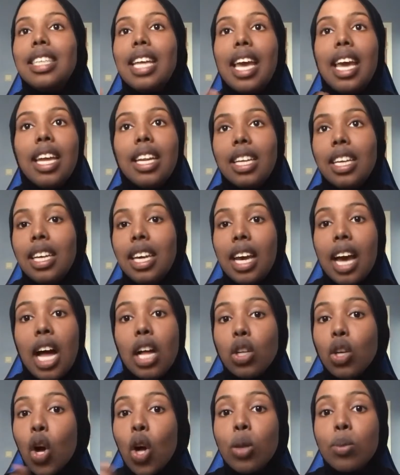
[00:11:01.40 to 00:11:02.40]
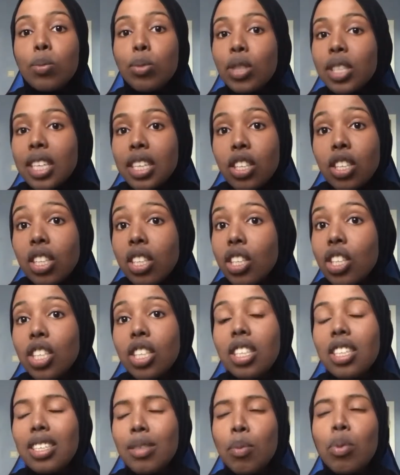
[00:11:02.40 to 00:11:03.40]
say any alcohol
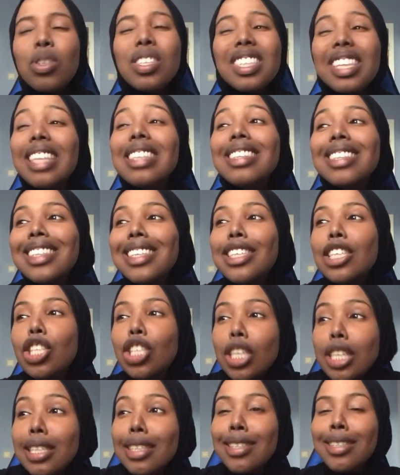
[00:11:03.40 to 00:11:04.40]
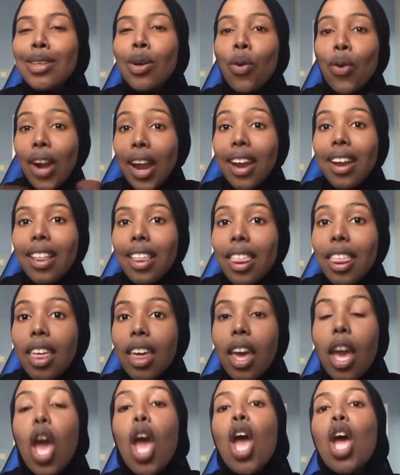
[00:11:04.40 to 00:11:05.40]
percentages or
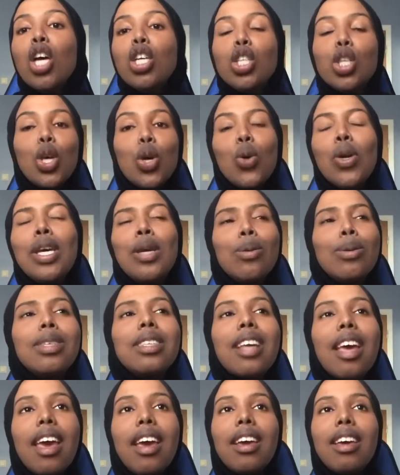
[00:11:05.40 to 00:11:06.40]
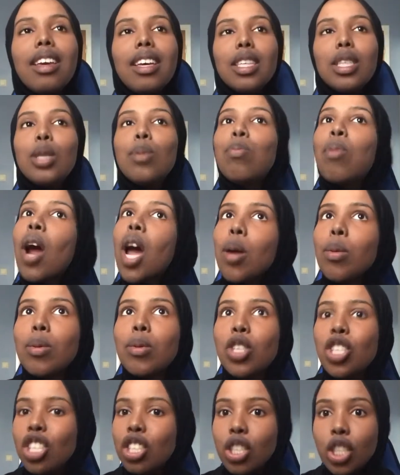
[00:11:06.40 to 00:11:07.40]
anything. So he was like, it's
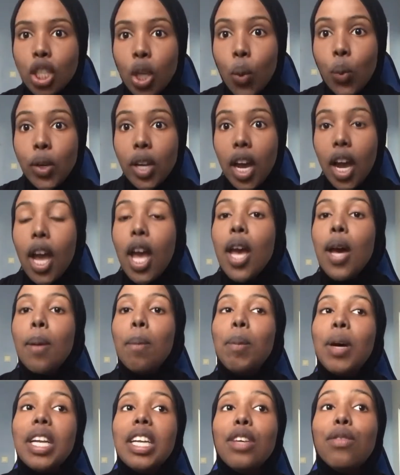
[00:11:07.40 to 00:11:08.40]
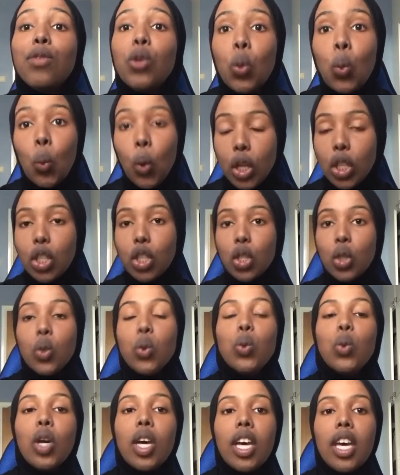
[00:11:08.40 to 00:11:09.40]
probably just soda. But if you want
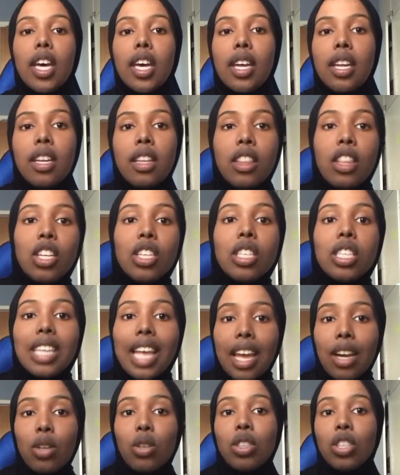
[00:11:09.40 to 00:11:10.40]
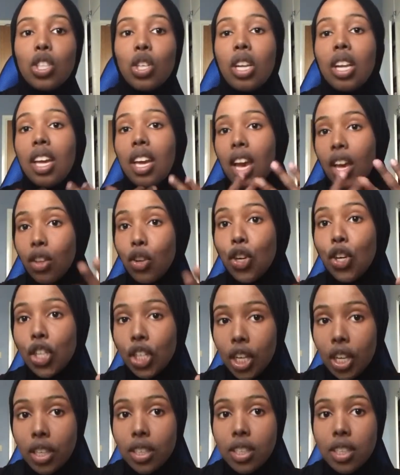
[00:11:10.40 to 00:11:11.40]
to, and there's actually other
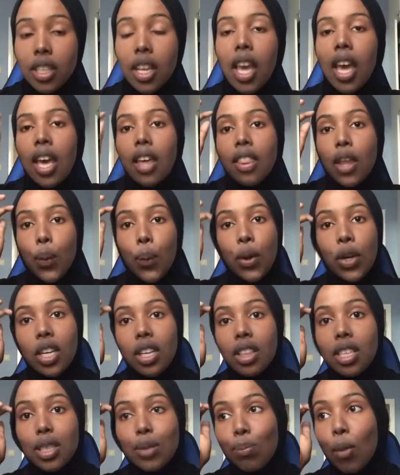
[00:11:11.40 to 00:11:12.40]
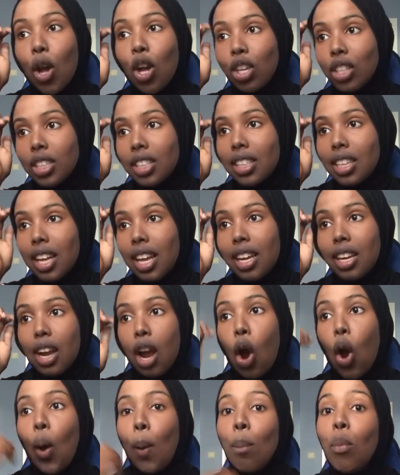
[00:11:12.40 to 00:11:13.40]
sheikhs that work in this mosque that
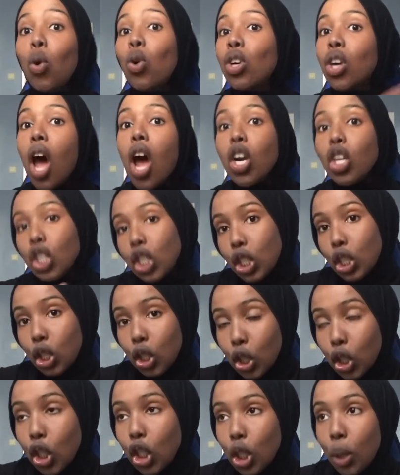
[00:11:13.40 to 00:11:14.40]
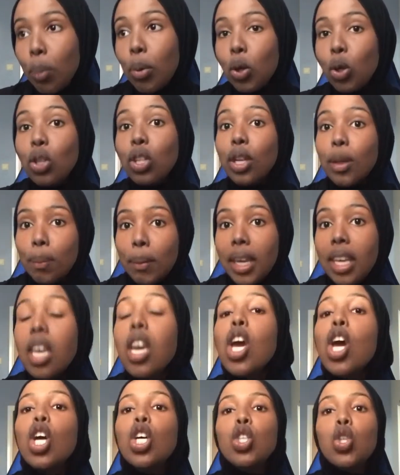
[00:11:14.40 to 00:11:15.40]
are more knowledgeable than
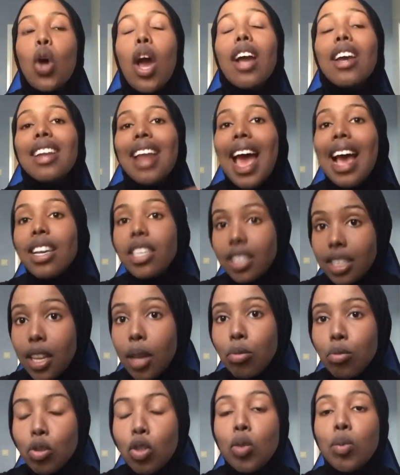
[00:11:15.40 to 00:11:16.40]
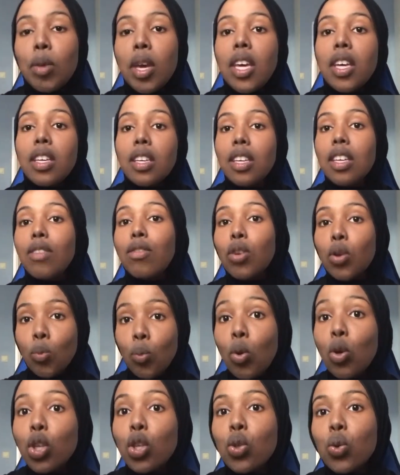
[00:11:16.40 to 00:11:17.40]
me, so I can ask them to make even
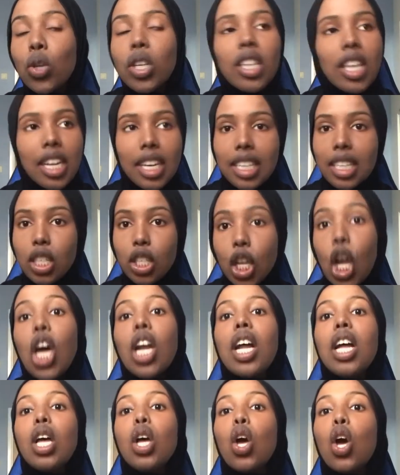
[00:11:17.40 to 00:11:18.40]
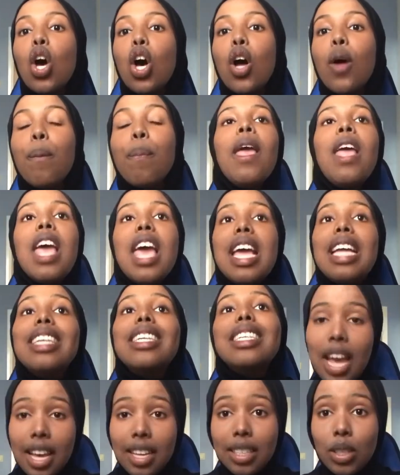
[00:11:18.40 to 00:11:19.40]
more sure that it's not alcohol. And
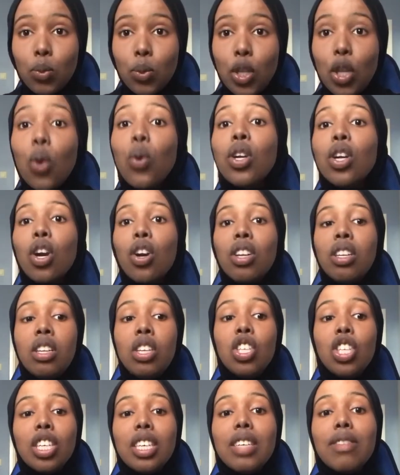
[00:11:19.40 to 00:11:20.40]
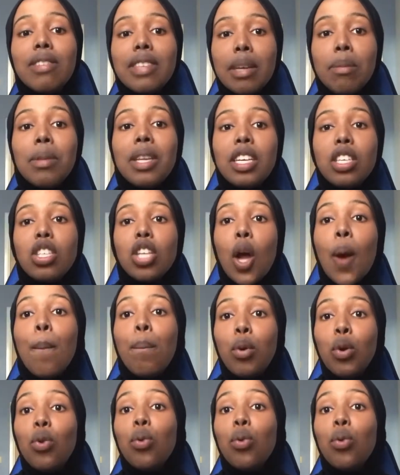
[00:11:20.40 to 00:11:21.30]
as we know in our religion, if something's not